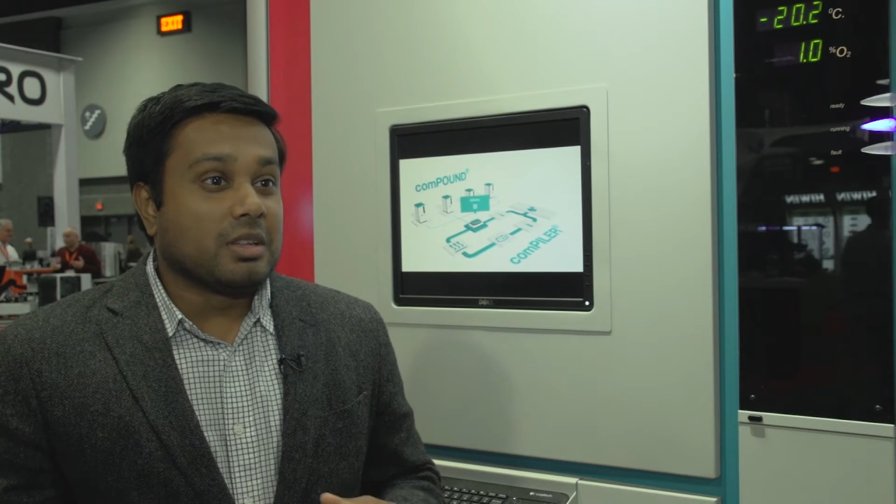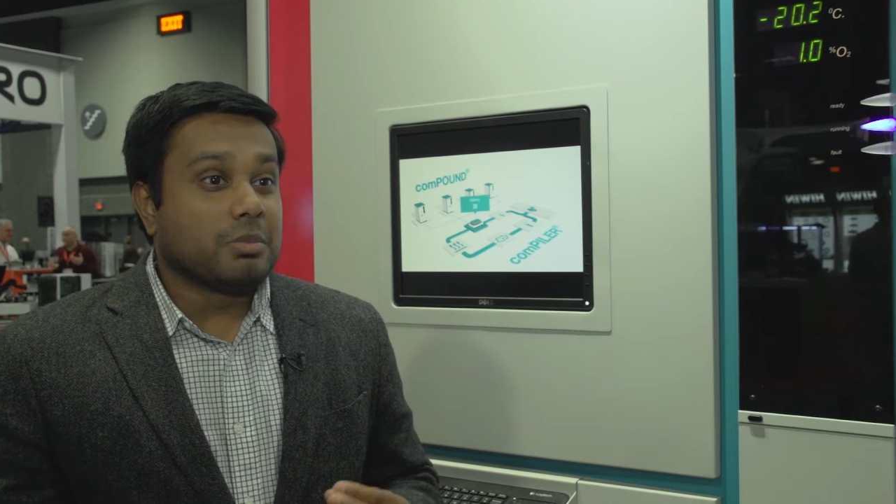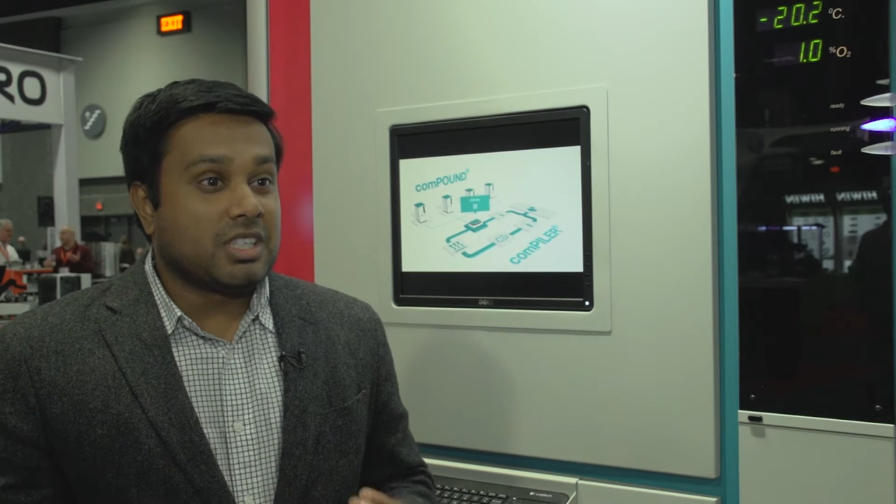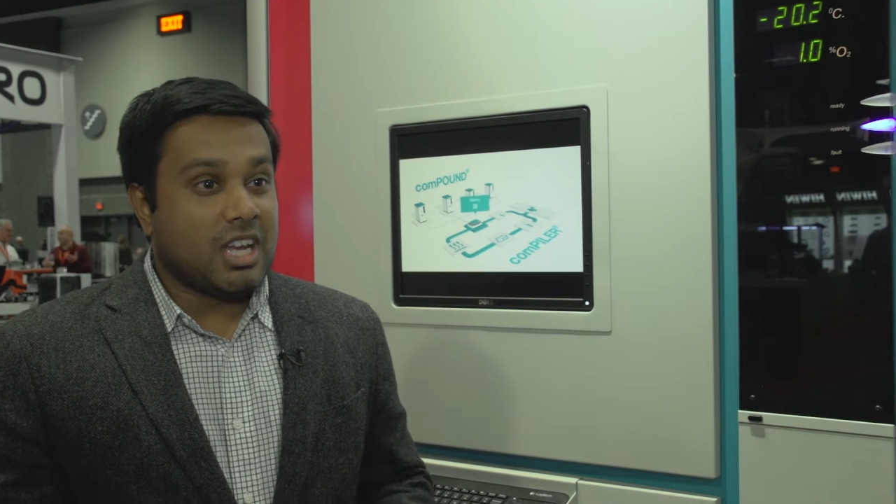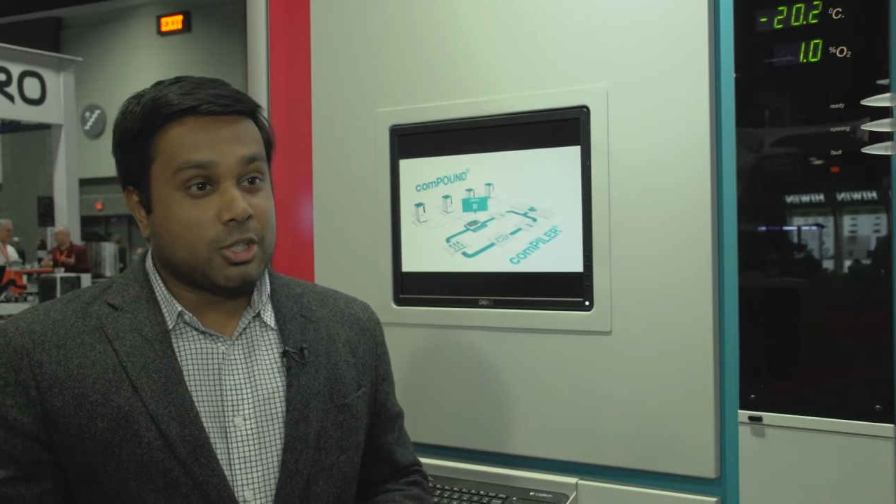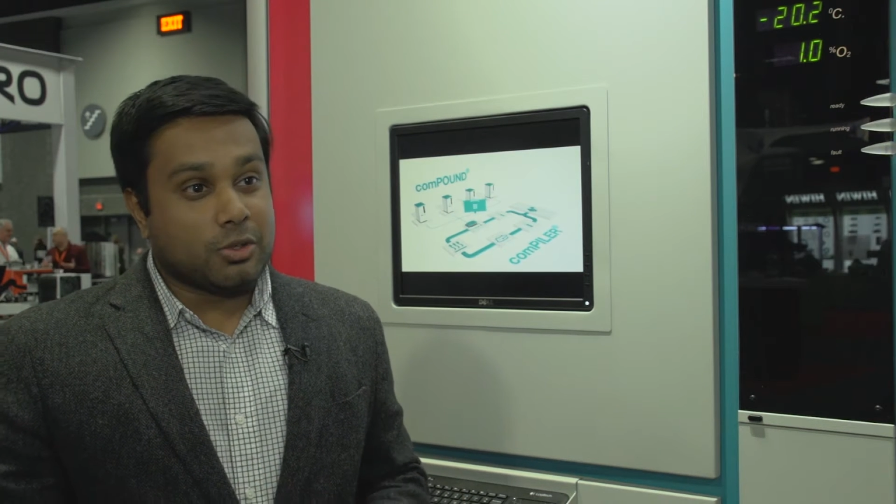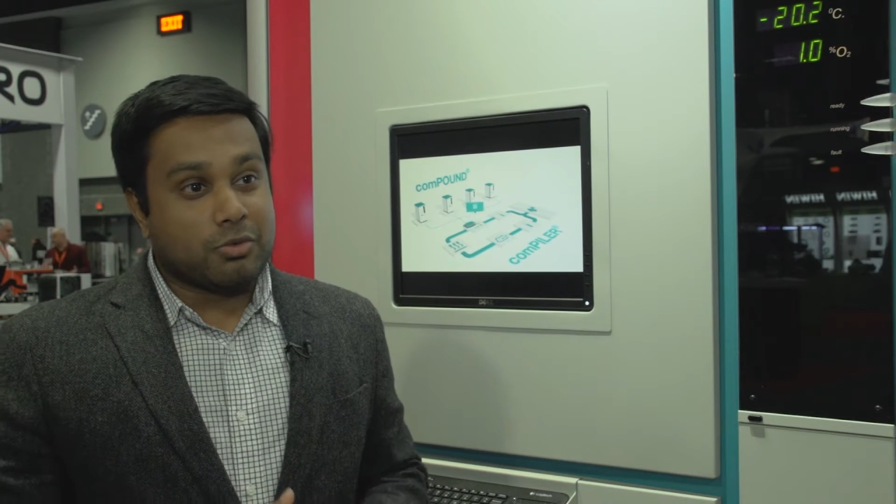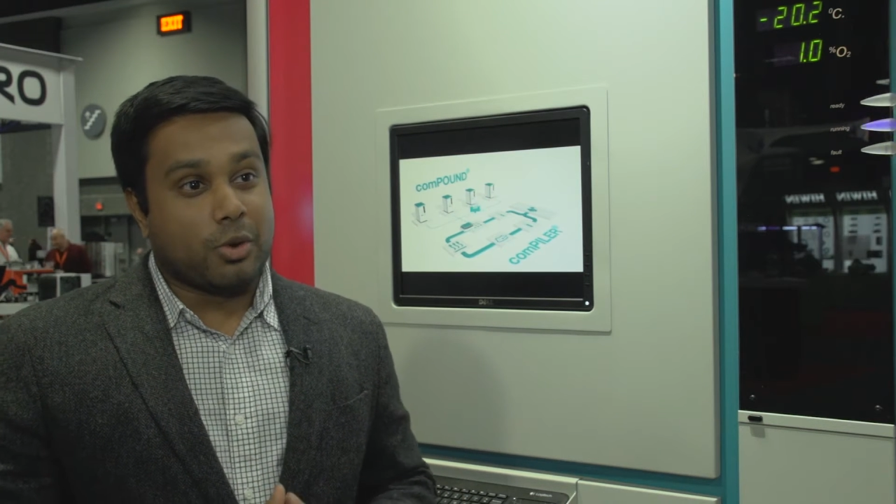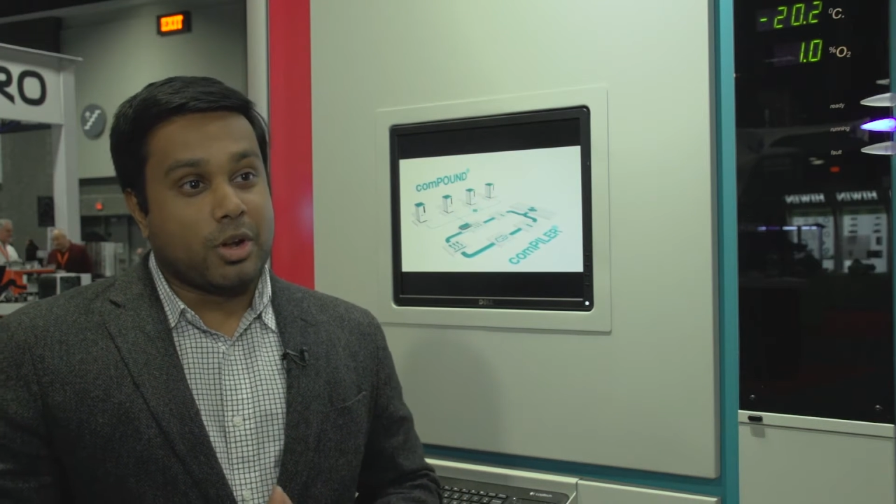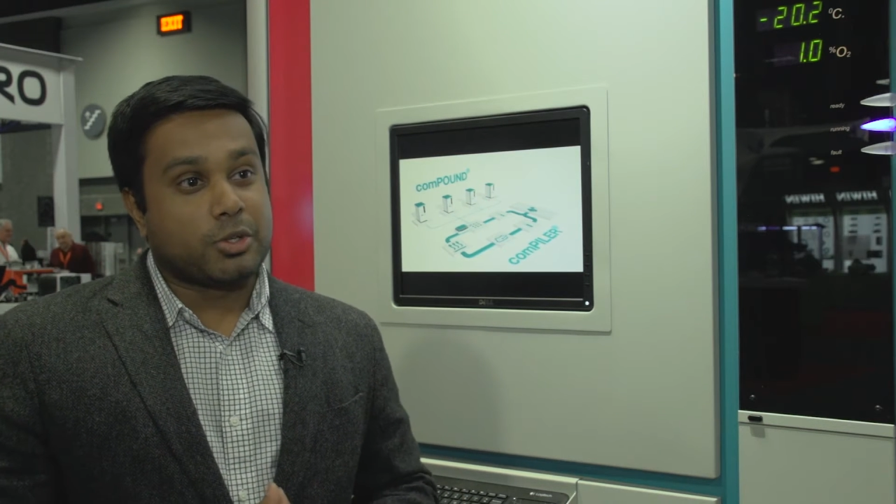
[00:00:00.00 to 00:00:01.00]
limitation
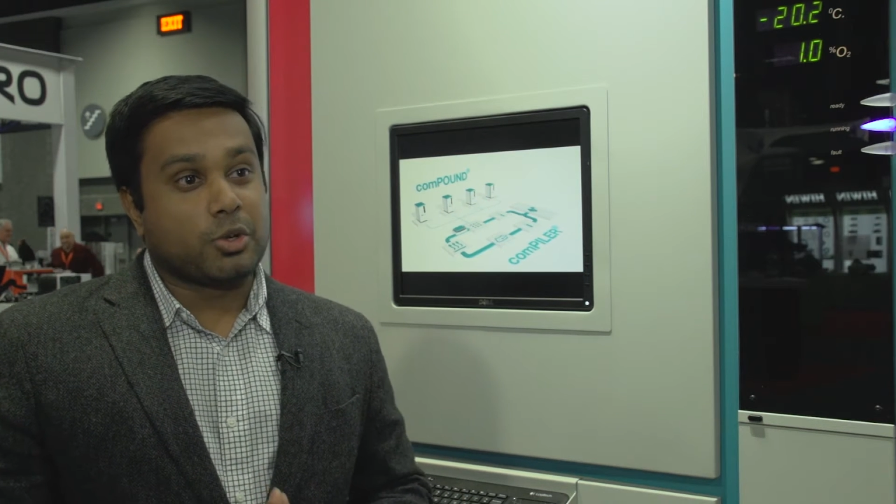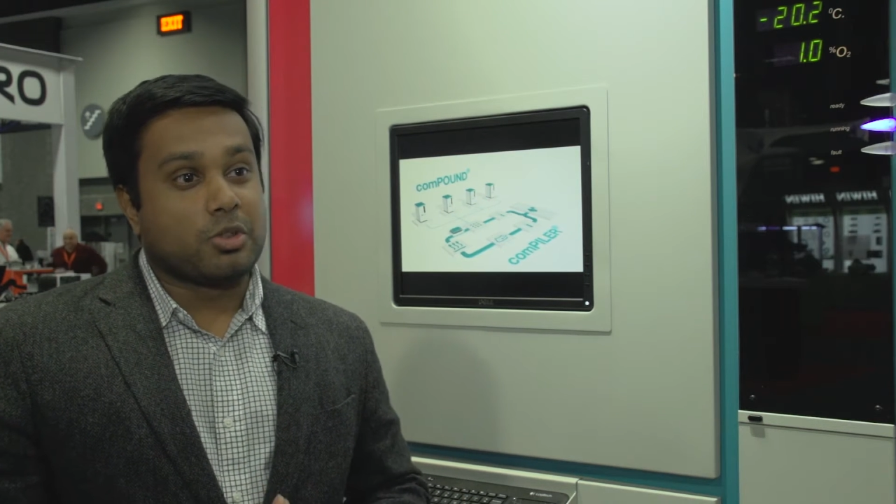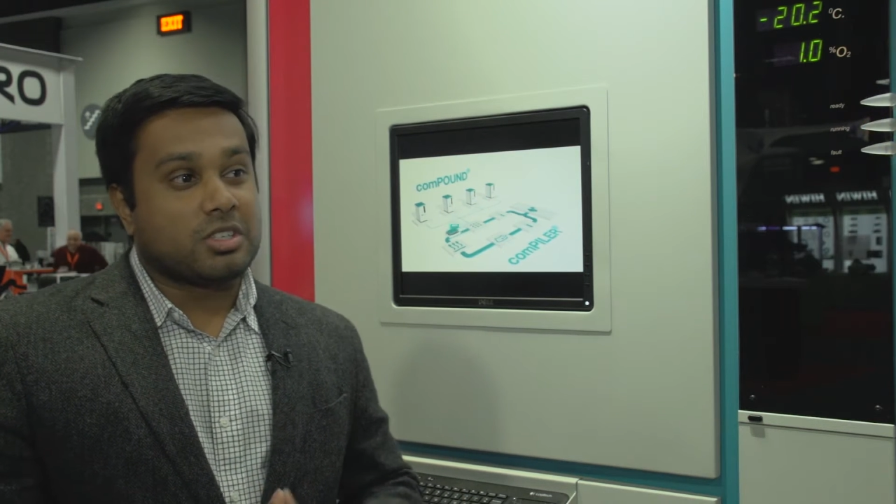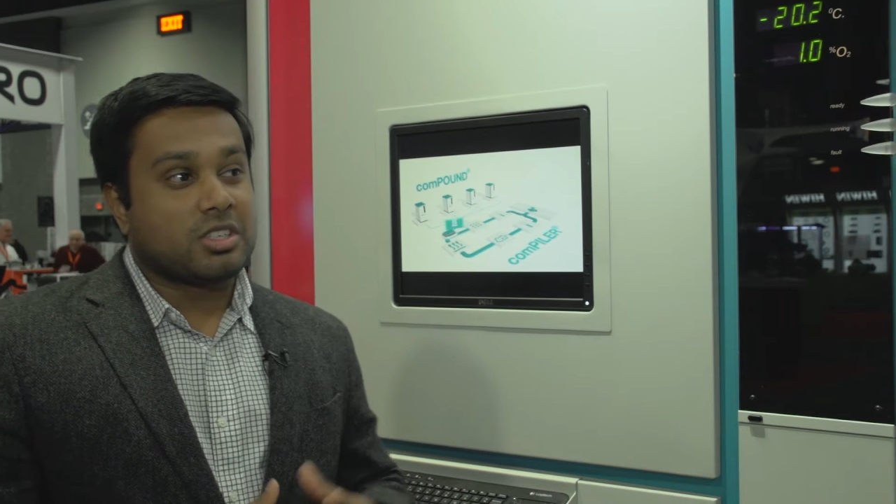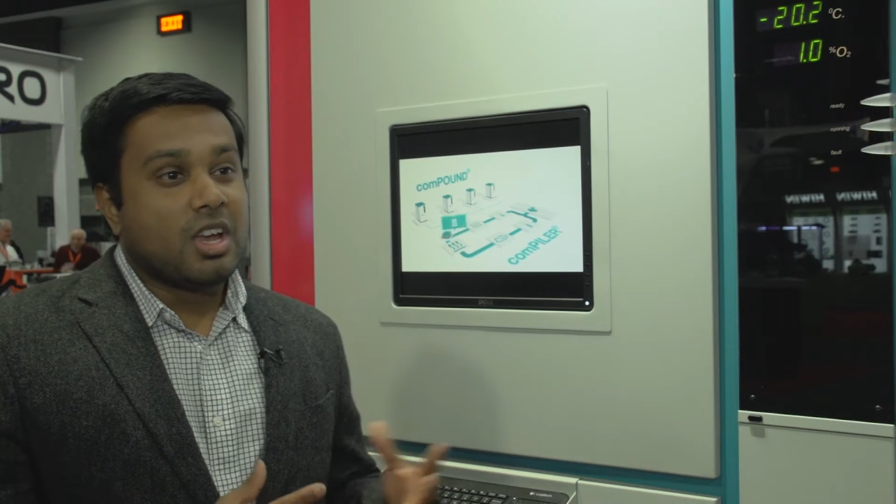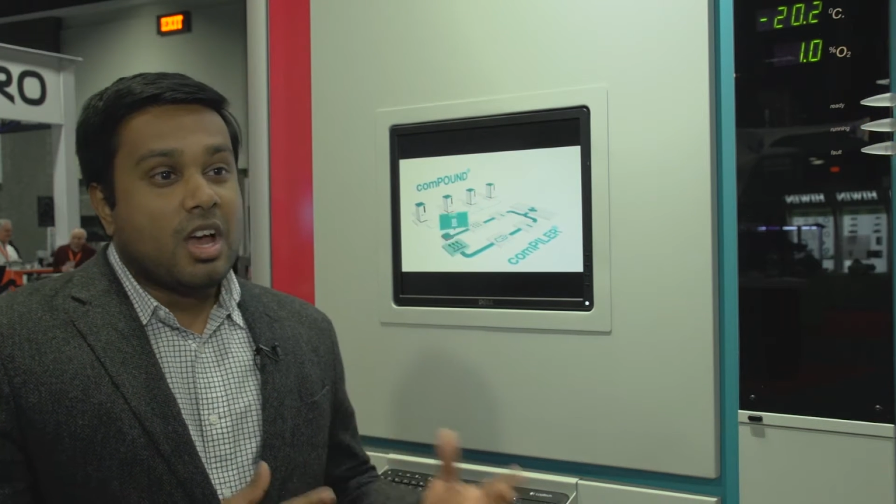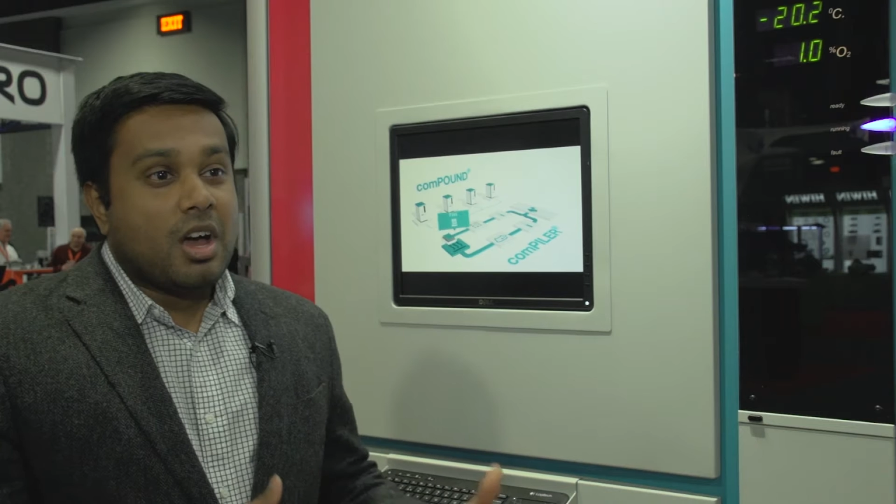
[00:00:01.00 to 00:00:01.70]
for us, so this,